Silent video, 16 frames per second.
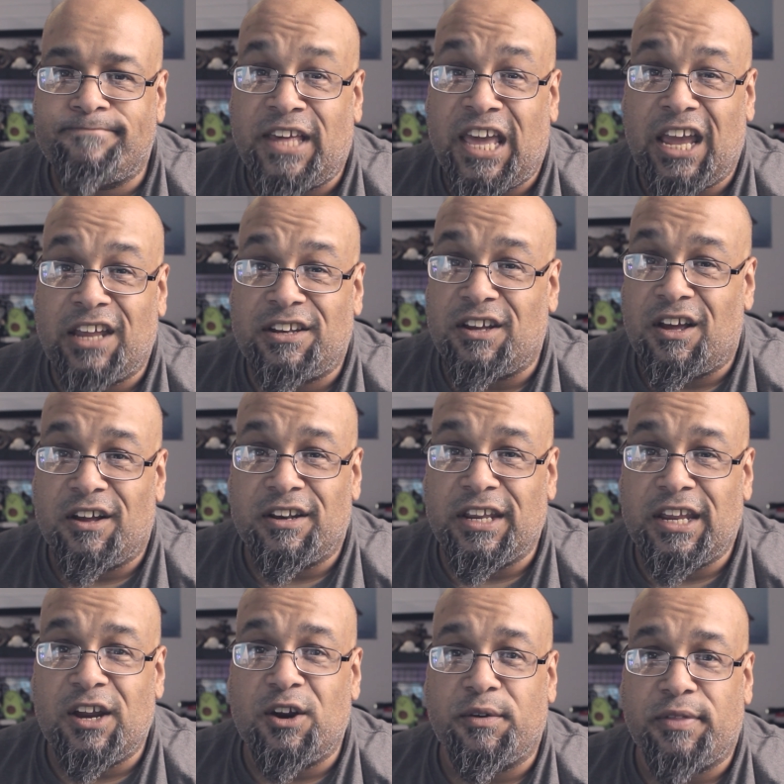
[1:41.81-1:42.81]
Can't
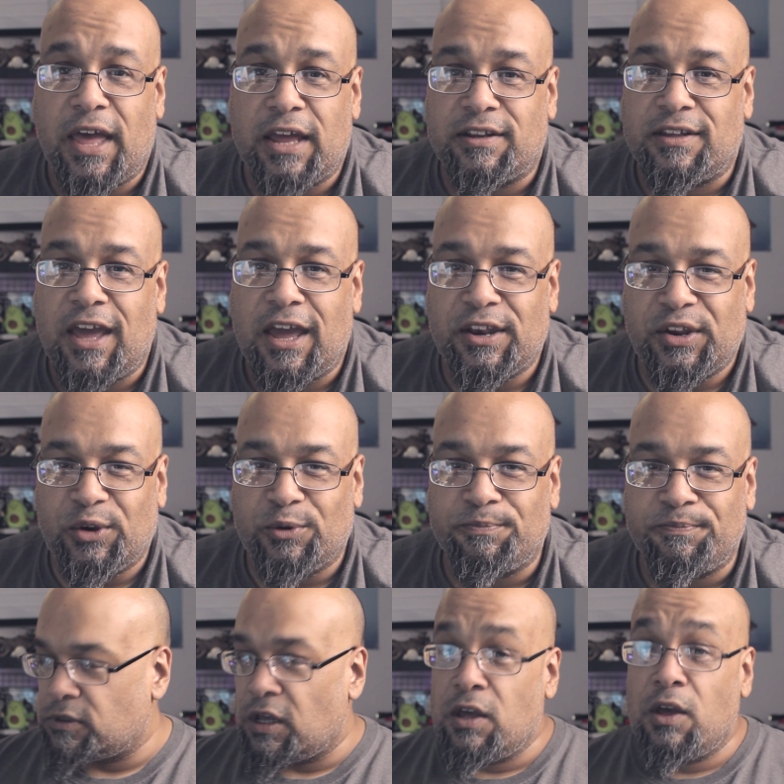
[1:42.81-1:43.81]
unhear that, can you?
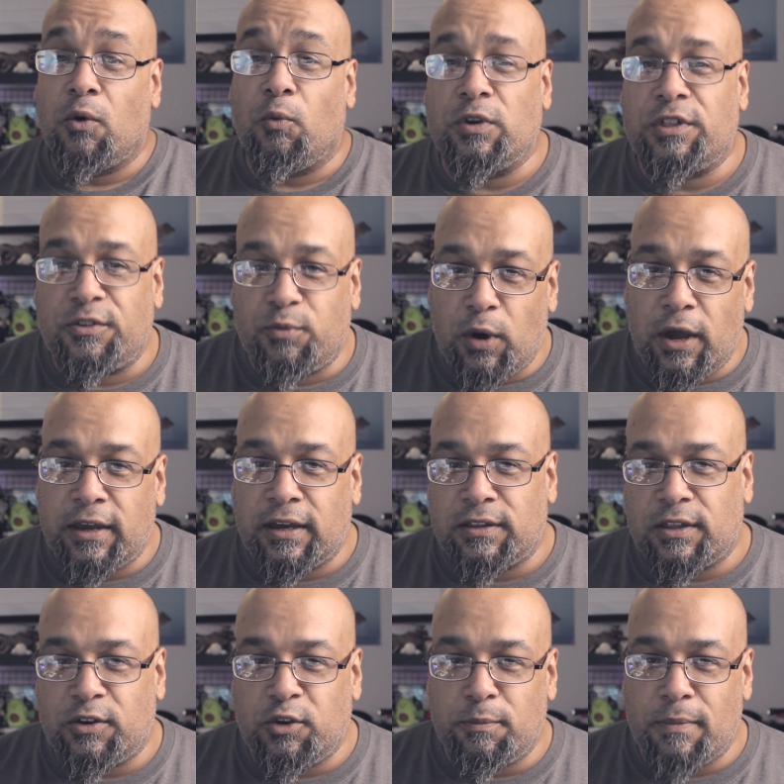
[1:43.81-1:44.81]
Which is why I get
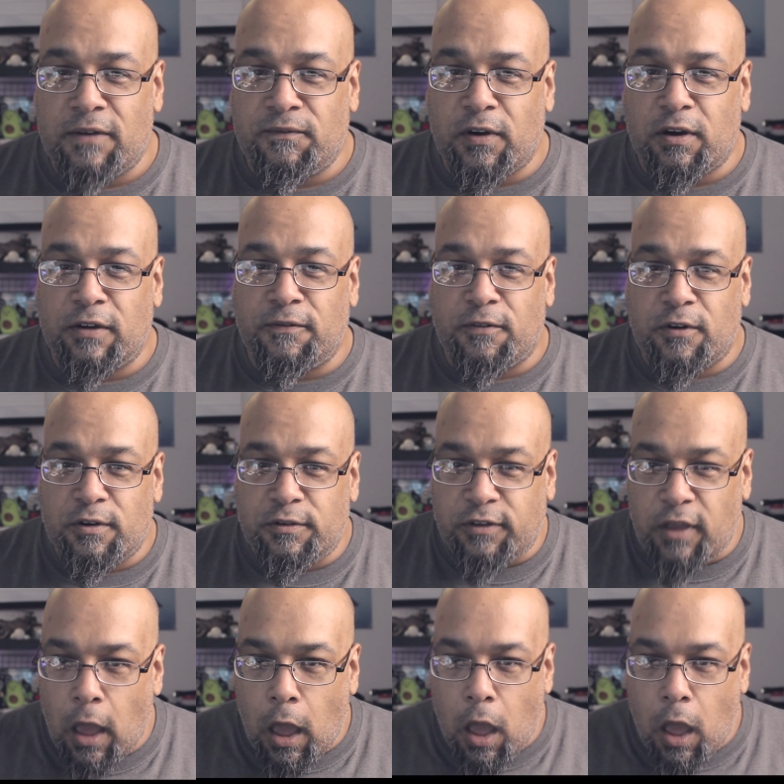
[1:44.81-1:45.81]
to do my very first